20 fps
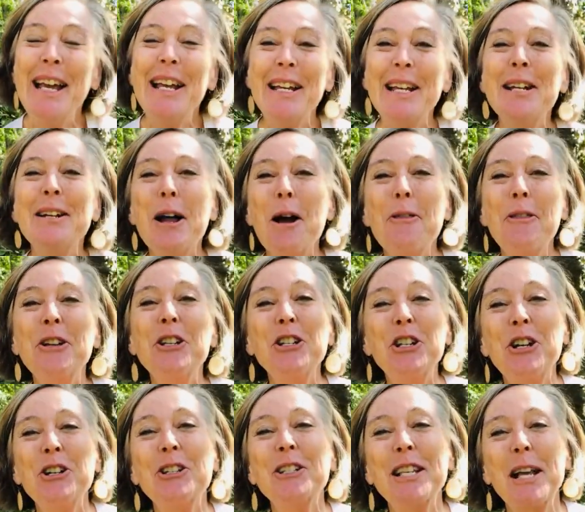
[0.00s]
You know, this
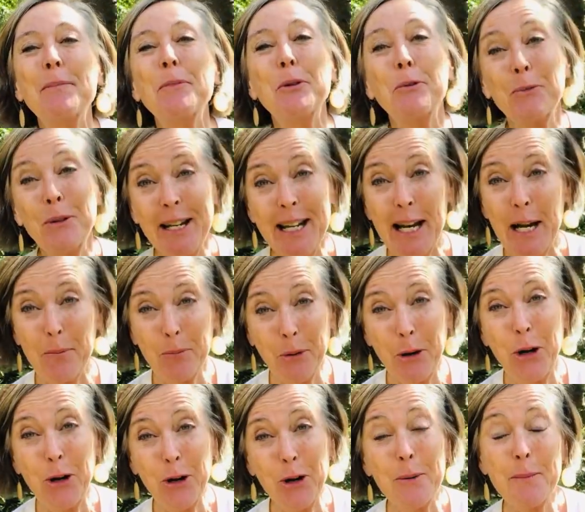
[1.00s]
year's summer reading
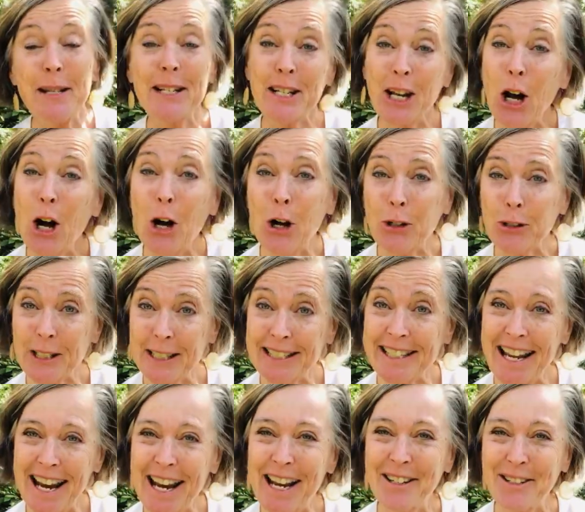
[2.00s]
program is called
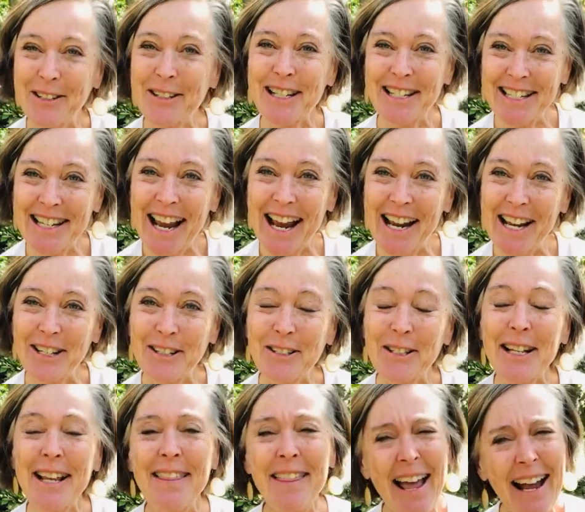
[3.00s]
Tales and
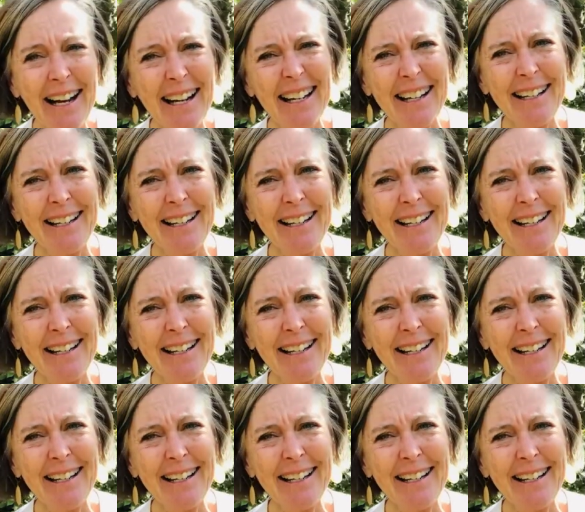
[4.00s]
Tales, and that